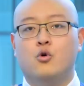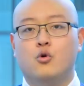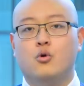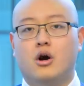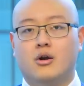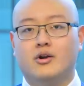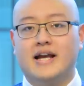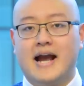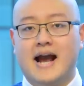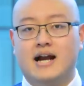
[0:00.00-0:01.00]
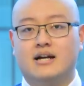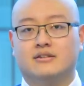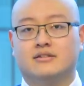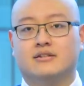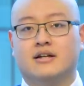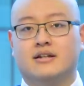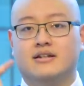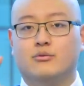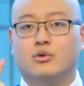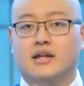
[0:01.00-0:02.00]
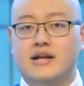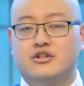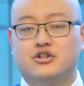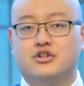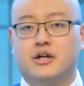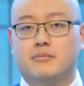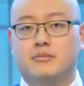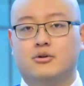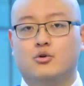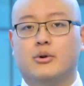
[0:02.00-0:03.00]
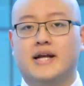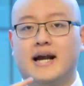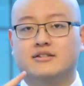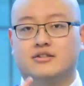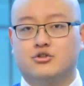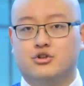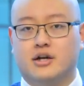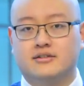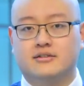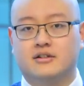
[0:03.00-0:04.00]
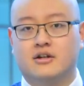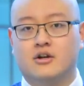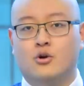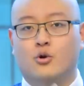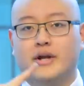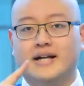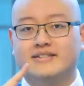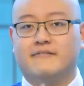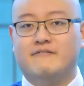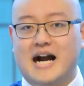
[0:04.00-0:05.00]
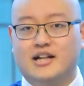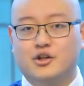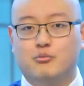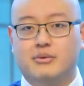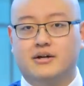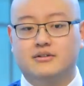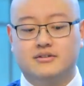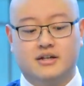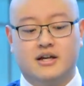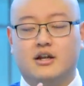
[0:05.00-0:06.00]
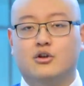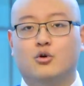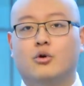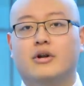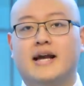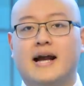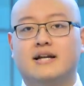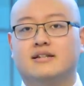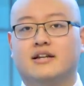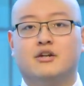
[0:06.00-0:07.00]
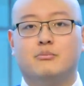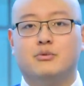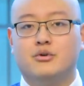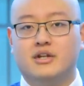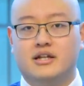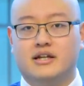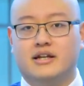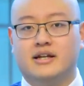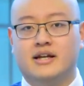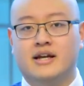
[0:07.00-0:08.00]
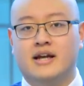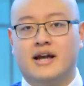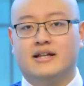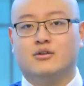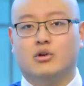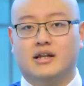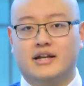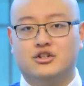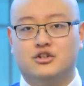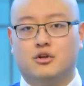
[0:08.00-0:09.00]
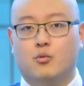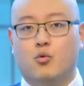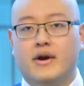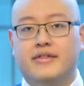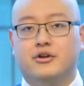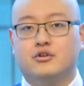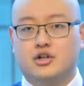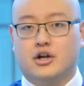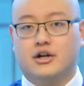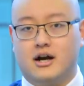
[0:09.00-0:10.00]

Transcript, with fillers: who already has the relationship, who already has the trust, who already has the value built, and who already has that community and the relationship with your target